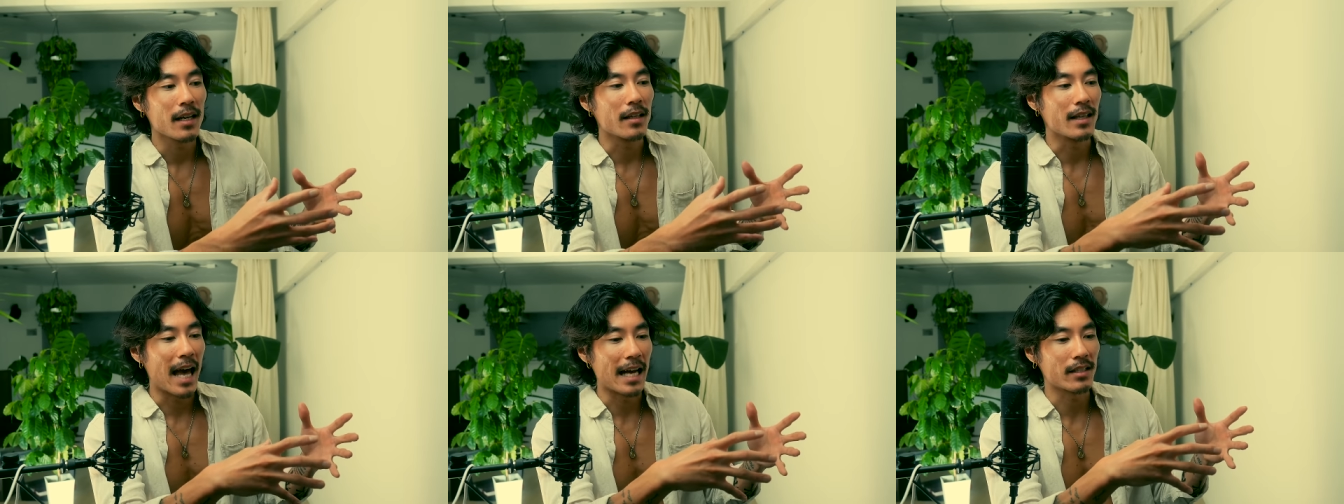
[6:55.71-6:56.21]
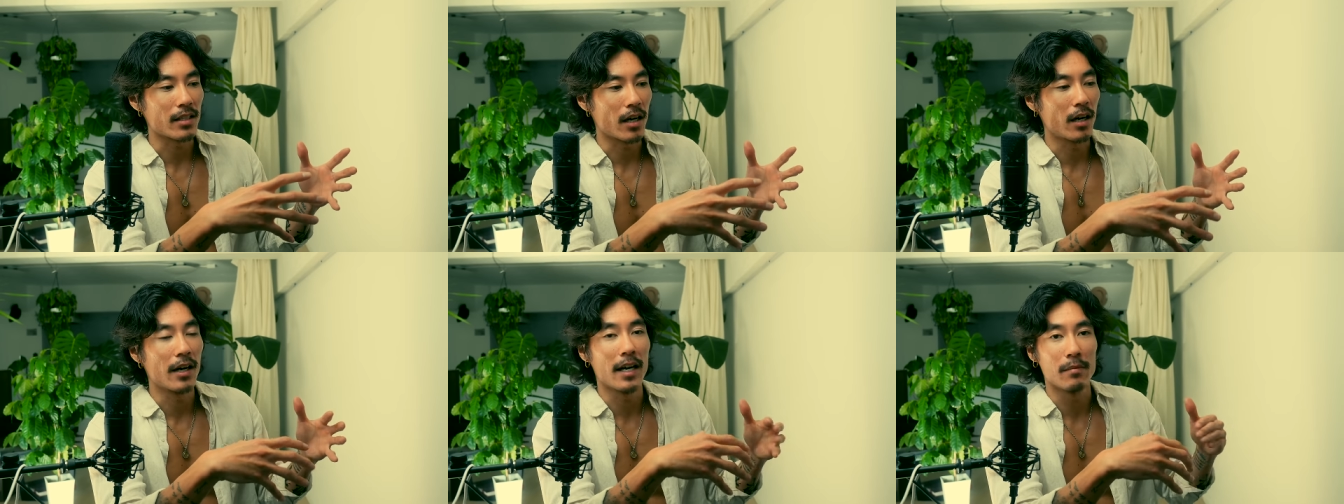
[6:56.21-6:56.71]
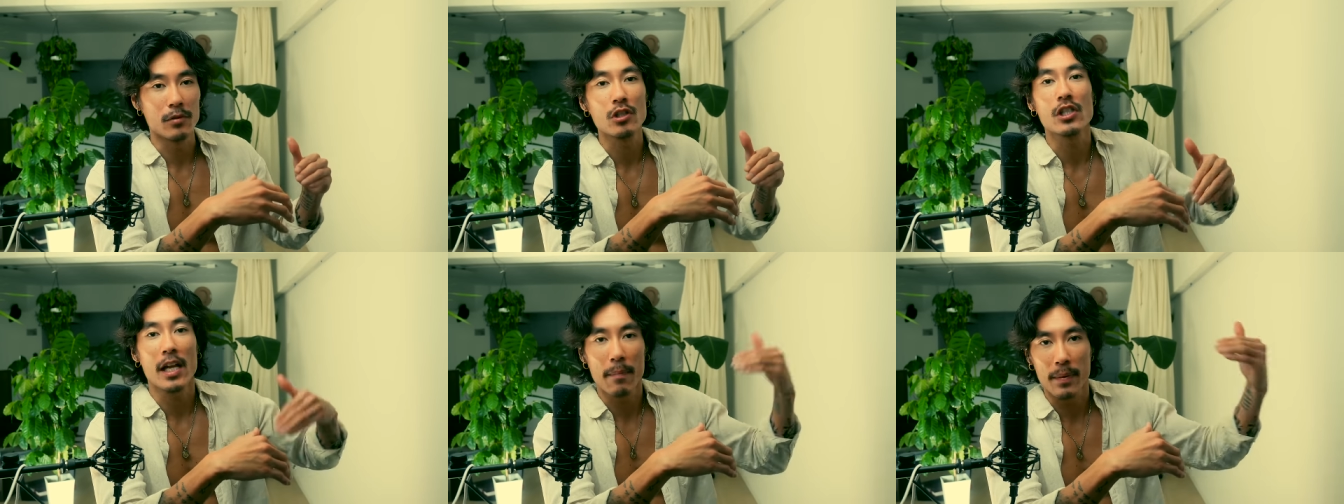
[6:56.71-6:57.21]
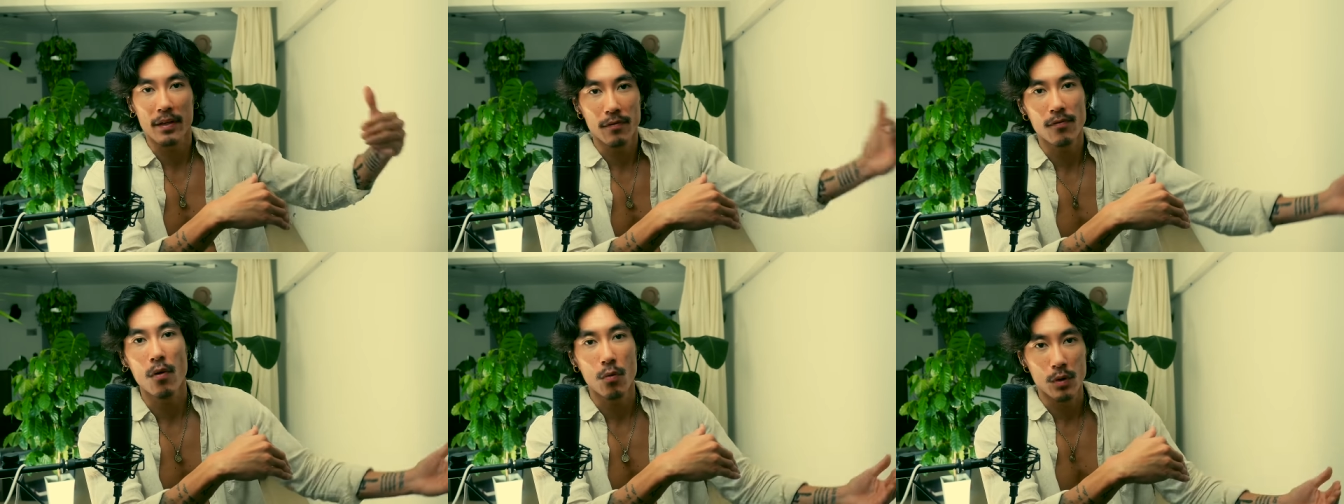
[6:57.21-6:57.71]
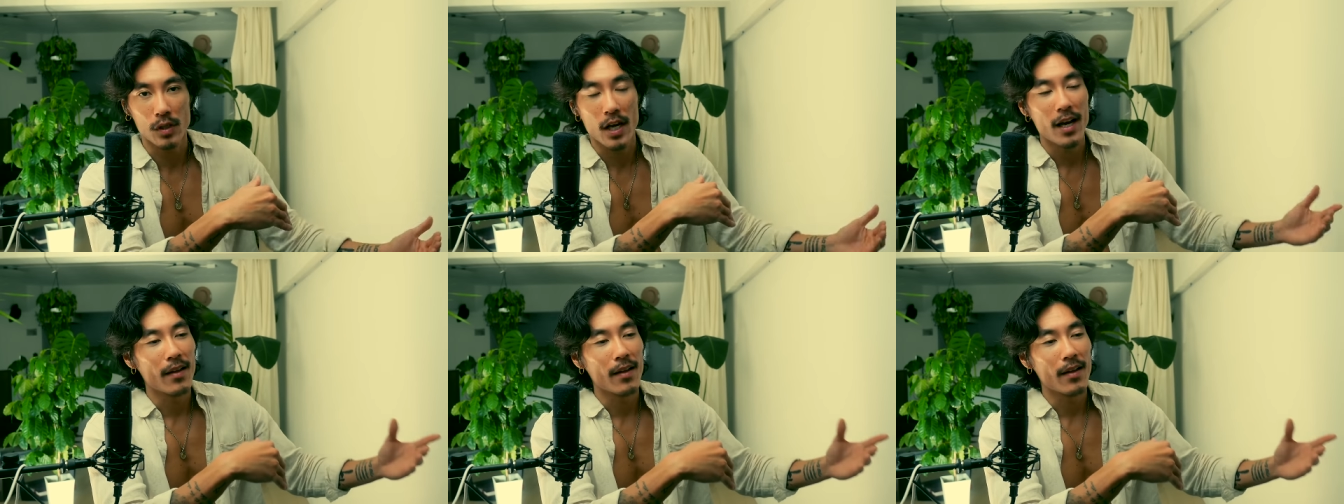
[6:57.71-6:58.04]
that I am stepping forward.